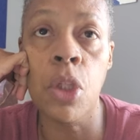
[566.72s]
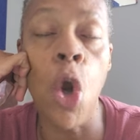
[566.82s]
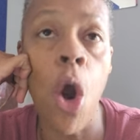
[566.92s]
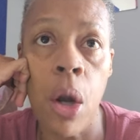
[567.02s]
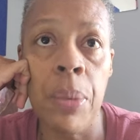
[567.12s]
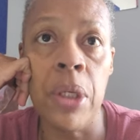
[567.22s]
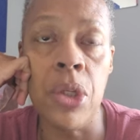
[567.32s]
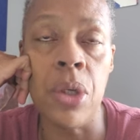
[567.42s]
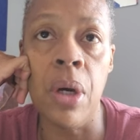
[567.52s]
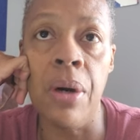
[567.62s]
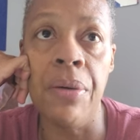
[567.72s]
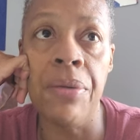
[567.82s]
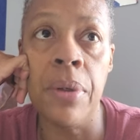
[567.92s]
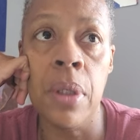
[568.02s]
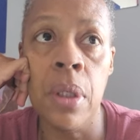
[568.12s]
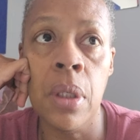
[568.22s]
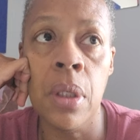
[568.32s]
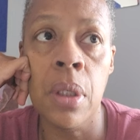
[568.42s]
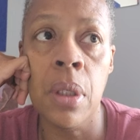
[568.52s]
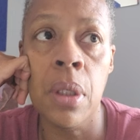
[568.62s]
garbage of
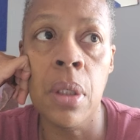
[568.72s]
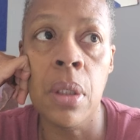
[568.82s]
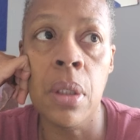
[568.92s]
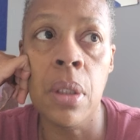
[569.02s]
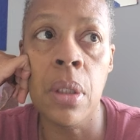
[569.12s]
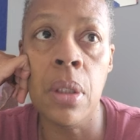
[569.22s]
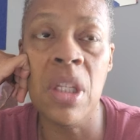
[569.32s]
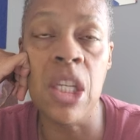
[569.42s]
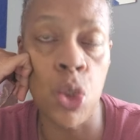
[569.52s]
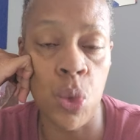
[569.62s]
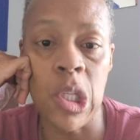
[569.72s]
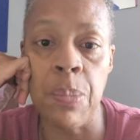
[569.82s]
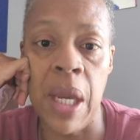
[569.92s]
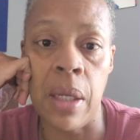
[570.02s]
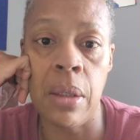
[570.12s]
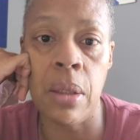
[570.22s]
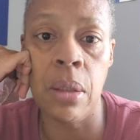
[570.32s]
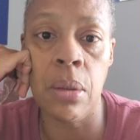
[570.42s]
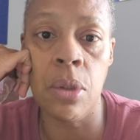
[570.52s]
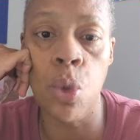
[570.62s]
disrespect
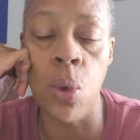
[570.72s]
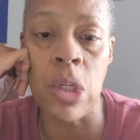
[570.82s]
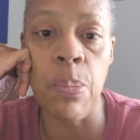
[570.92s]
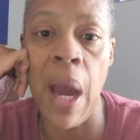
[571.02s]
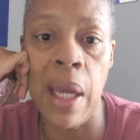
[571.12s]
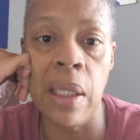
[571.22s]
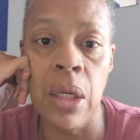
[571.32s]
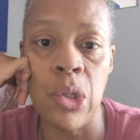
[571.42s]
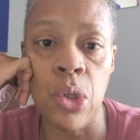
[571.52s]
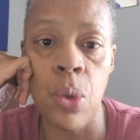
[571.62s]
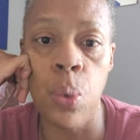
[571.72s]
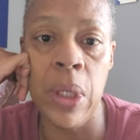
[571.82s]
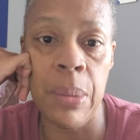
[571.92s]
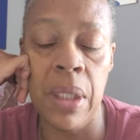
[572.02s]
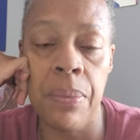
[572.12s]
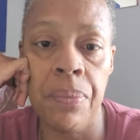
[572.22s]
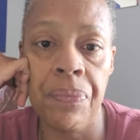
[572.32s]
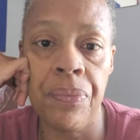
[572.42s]
towards biological women,